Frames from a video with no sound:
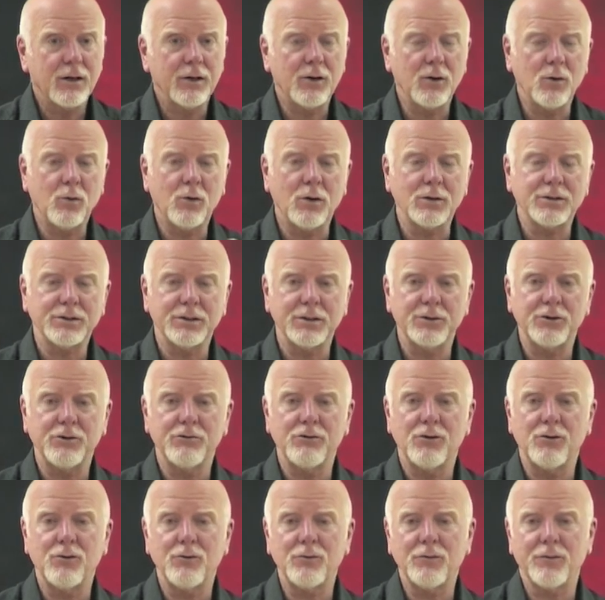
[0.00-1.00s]
you're washing
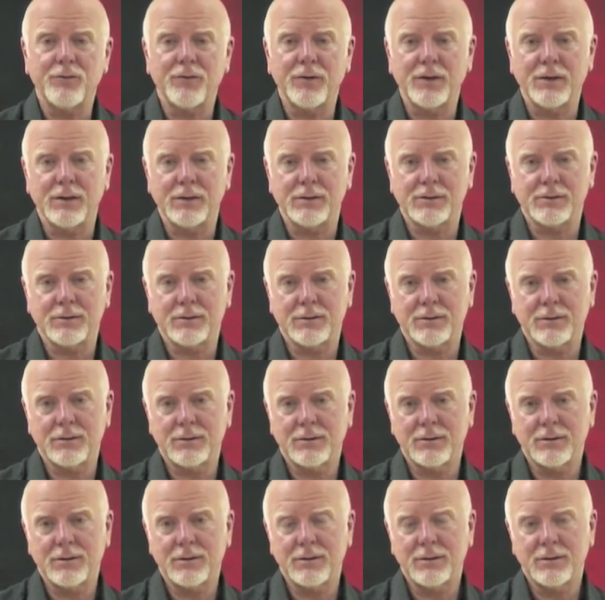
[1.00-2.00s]
your own feet.
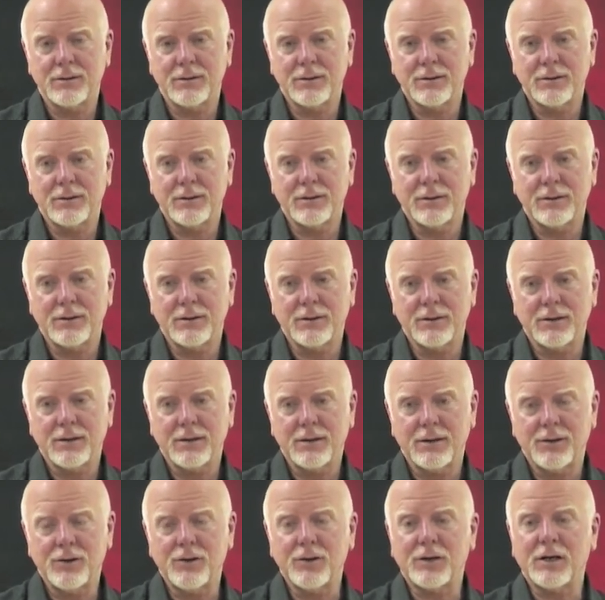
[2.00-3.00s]

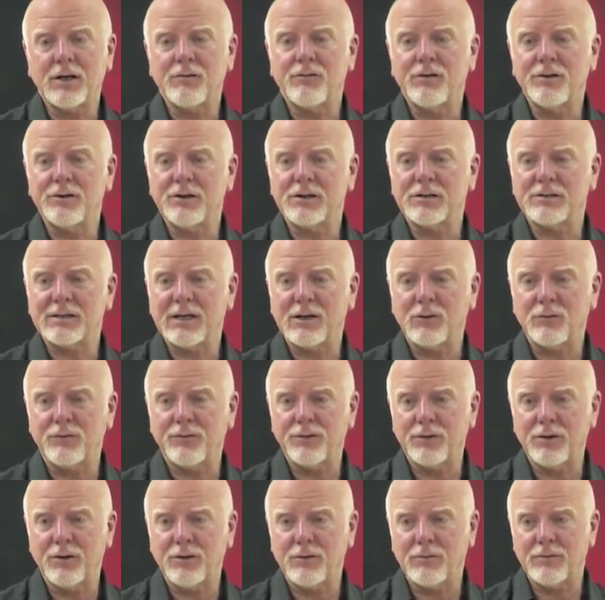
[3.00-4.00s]
You're giving
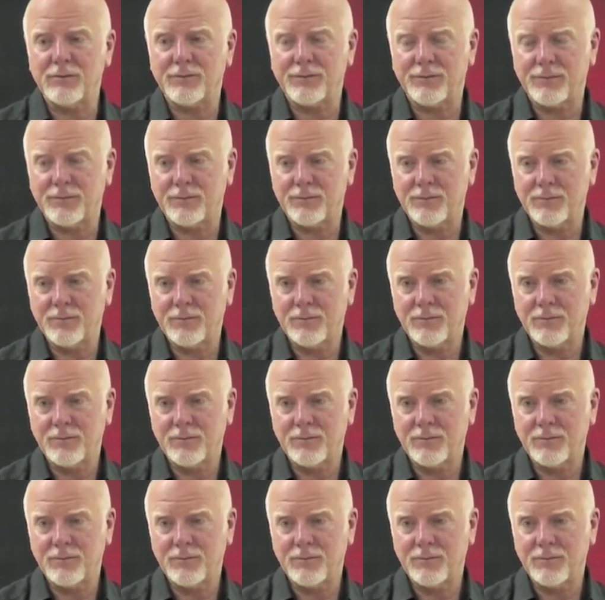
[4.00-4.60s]
yourself love.